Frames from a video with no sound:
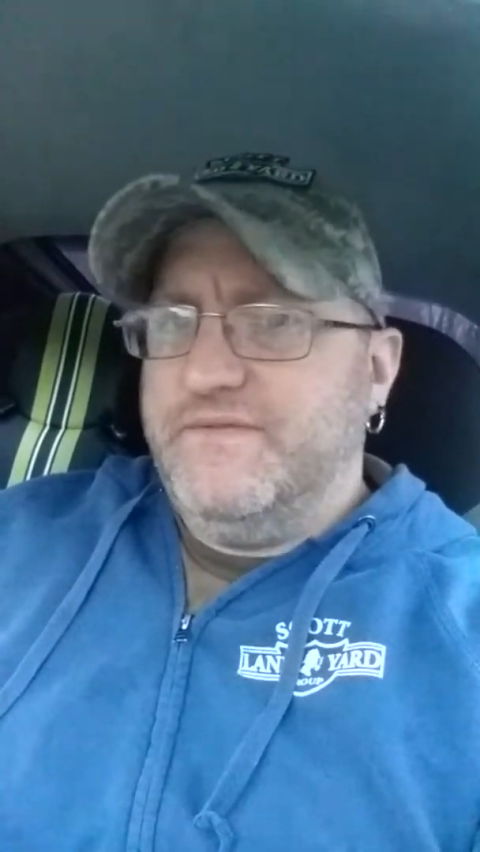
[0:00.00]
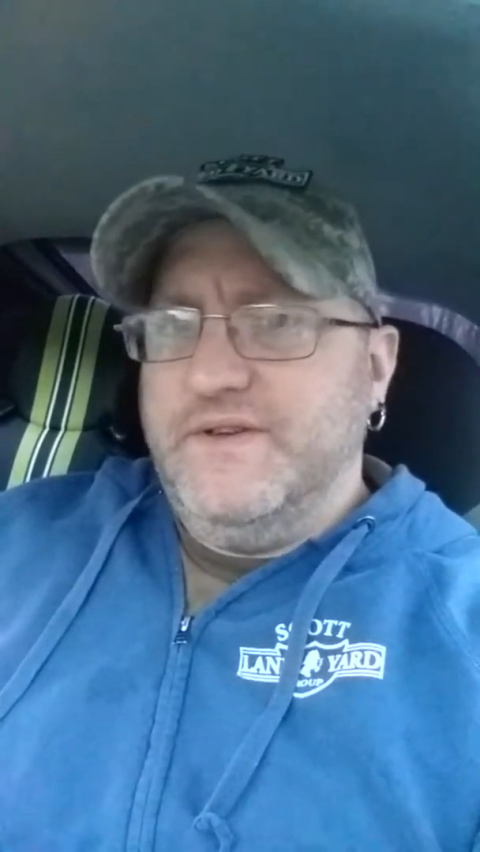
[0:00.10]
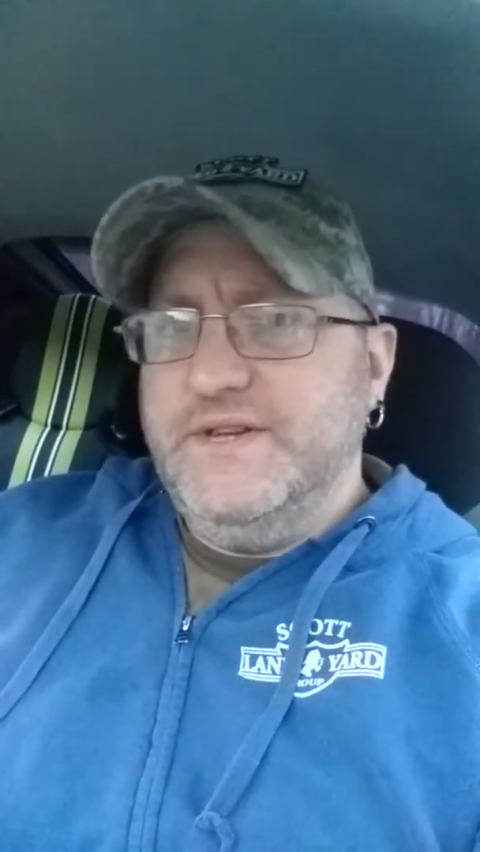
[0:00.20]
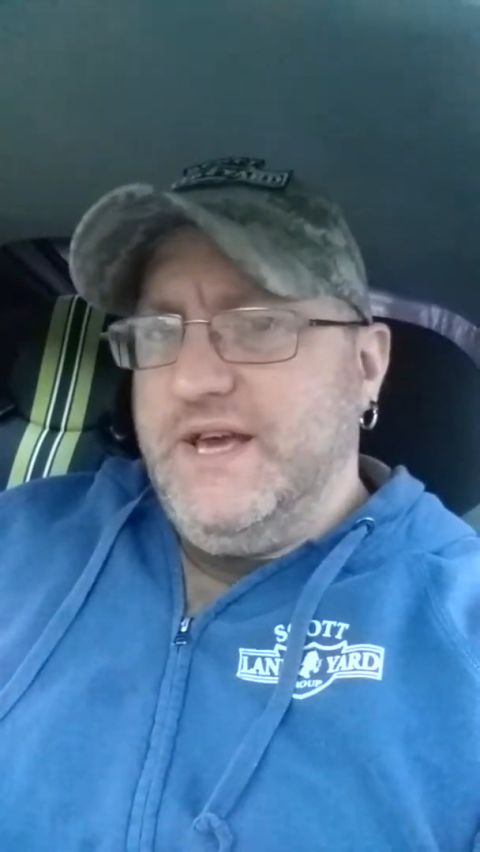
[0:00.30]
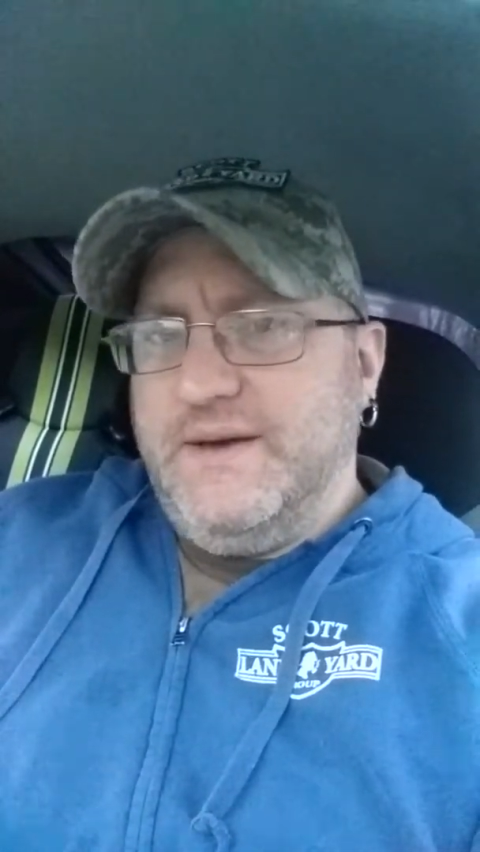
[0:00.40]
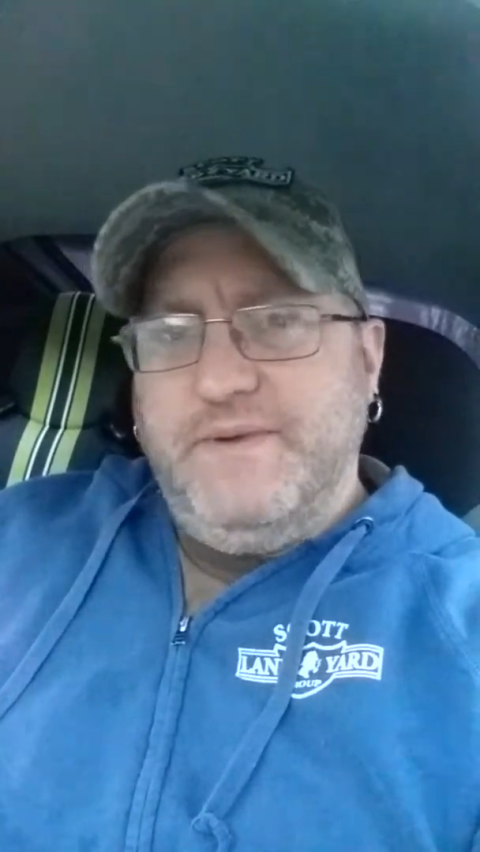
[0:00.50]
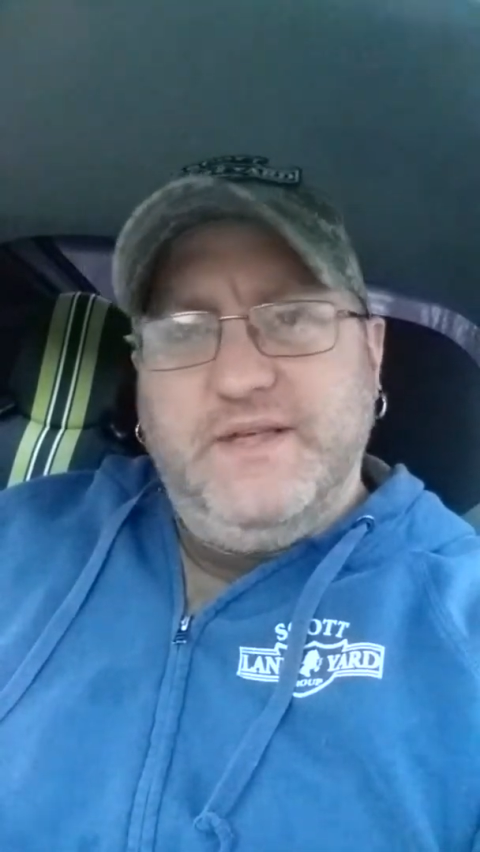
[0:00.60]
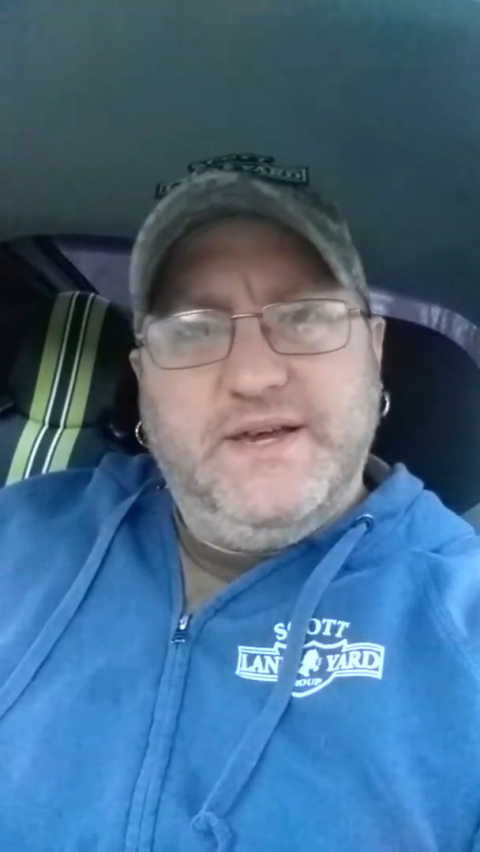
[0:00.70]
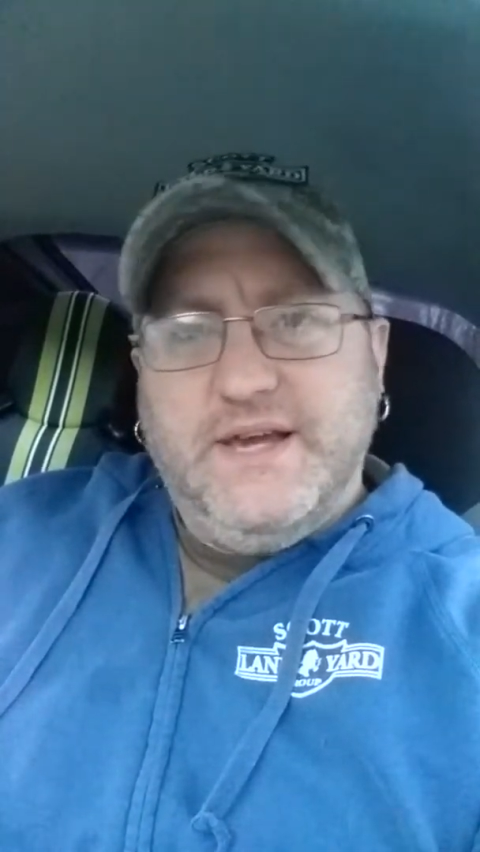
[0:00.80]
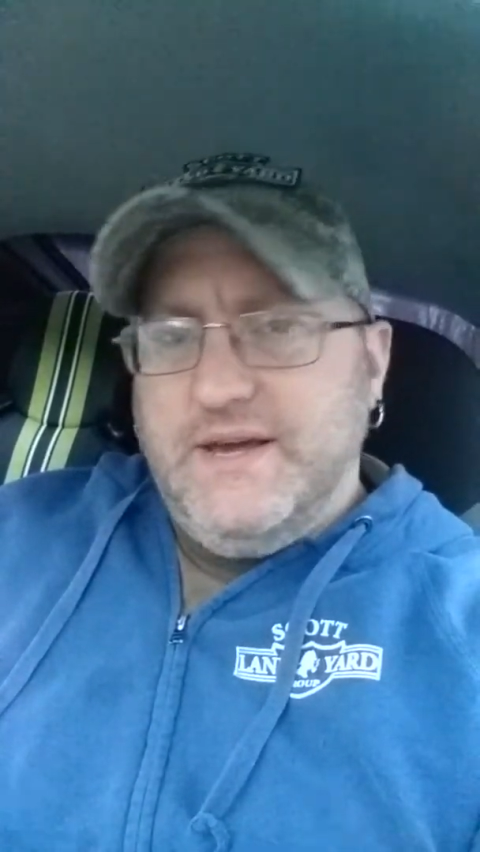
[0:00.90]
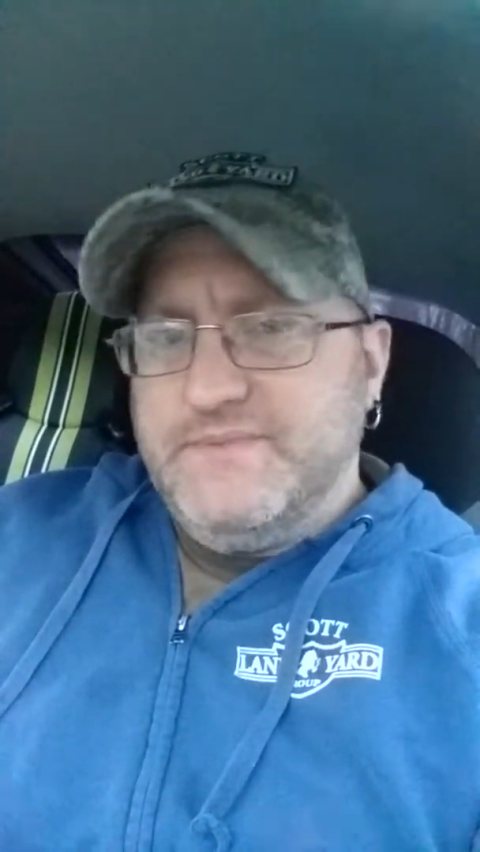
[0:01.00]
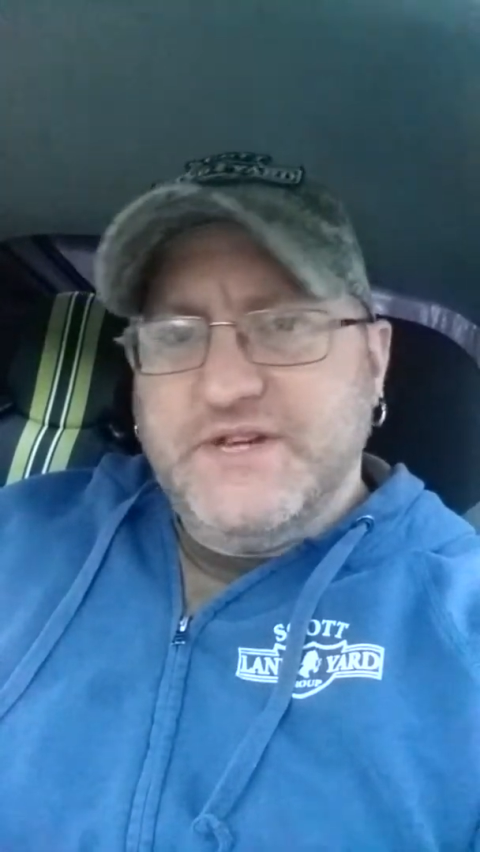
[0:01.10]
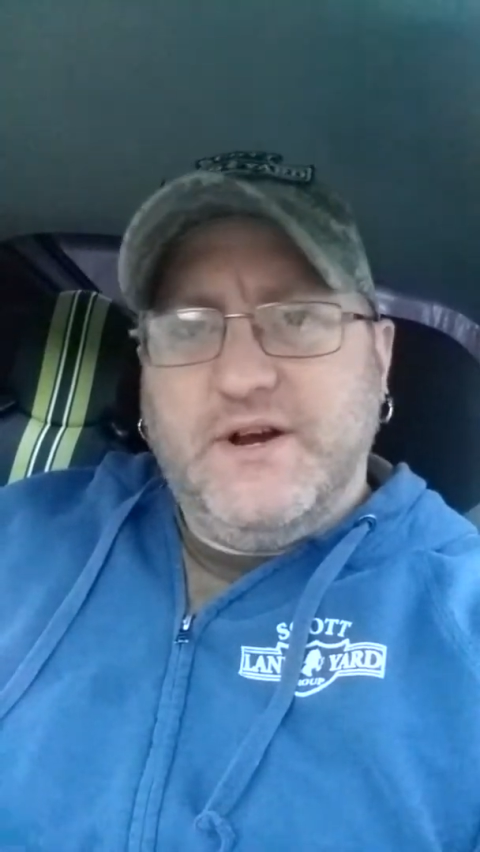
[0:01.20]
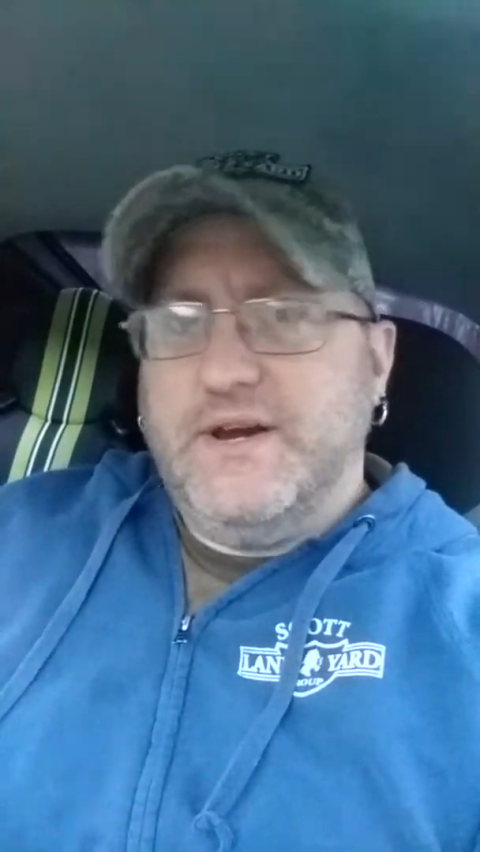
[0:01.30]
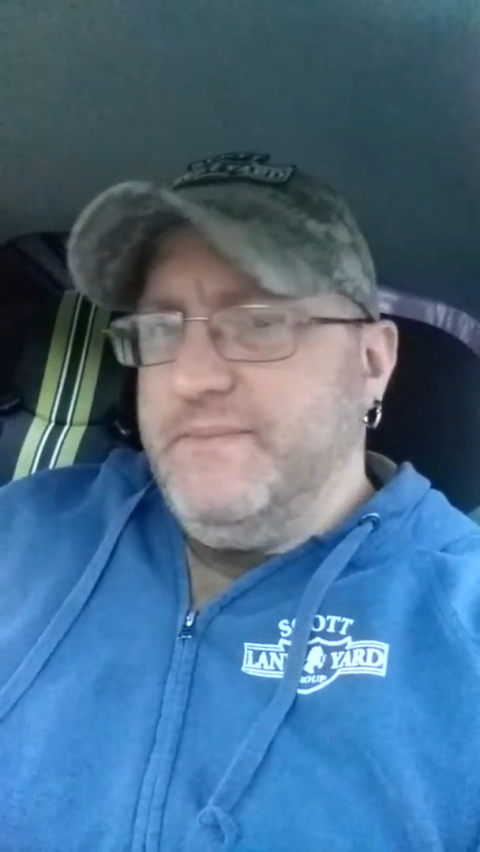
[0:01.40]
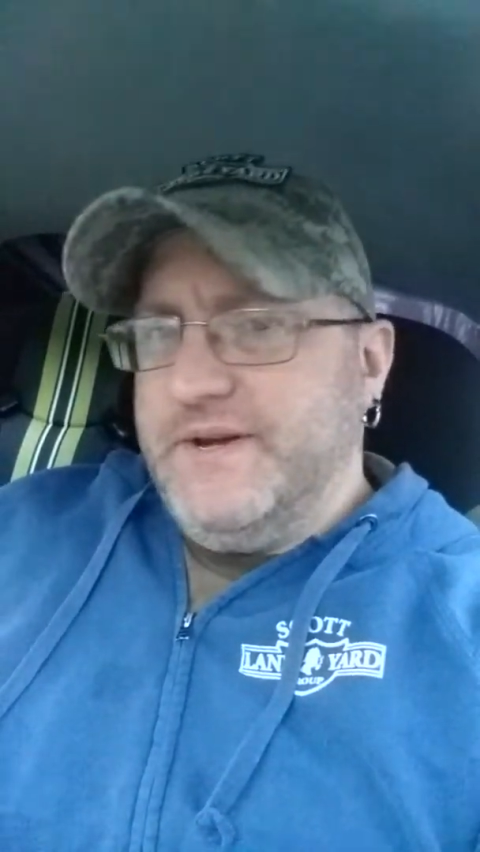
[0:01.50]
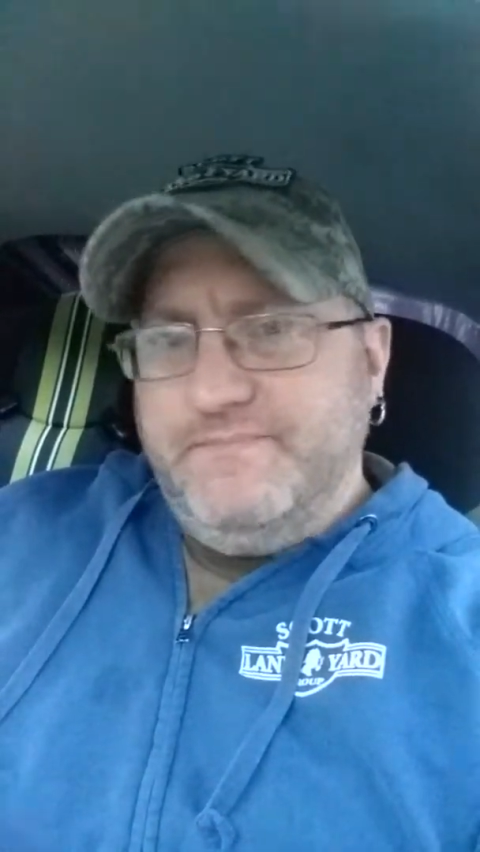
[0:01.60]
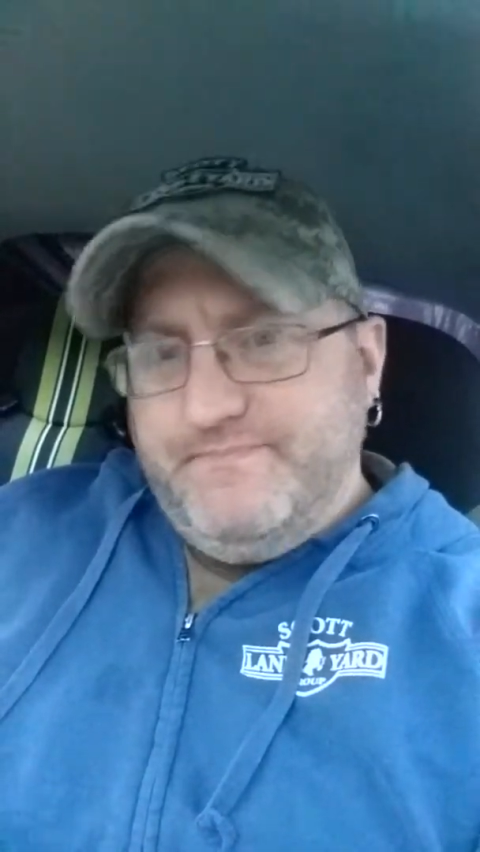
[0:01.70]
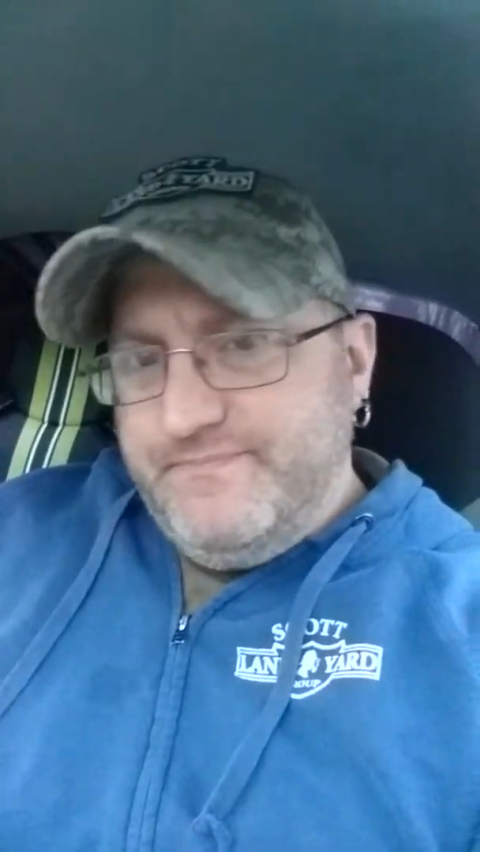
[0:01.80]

then yeah, be like, hey, I'm sorry, but